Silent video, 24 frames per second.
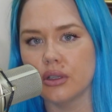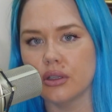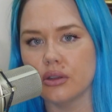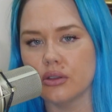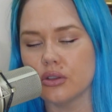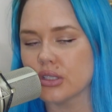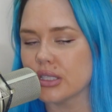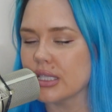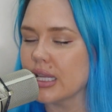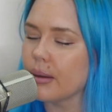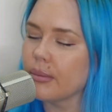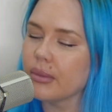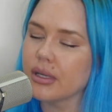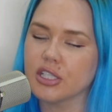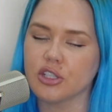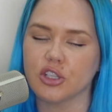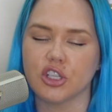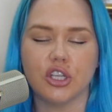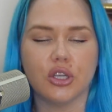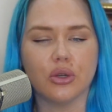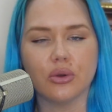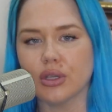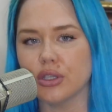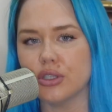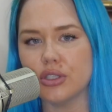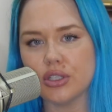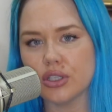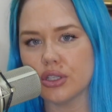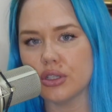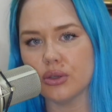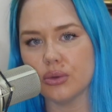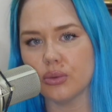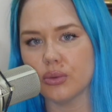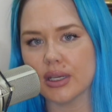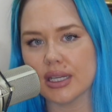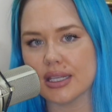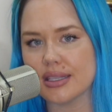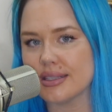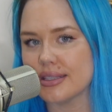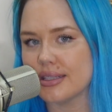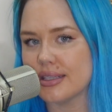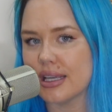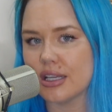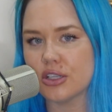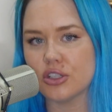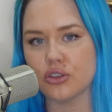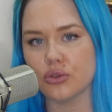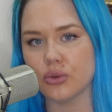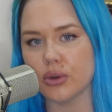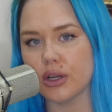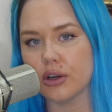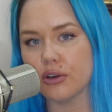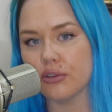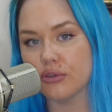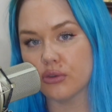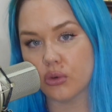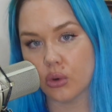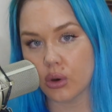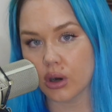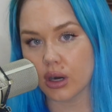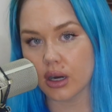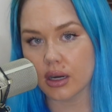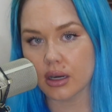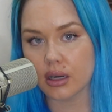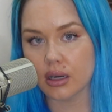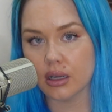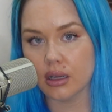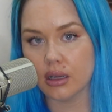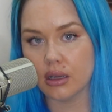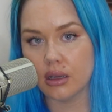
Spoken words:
There's not much you can do when it's stage 3 or 4.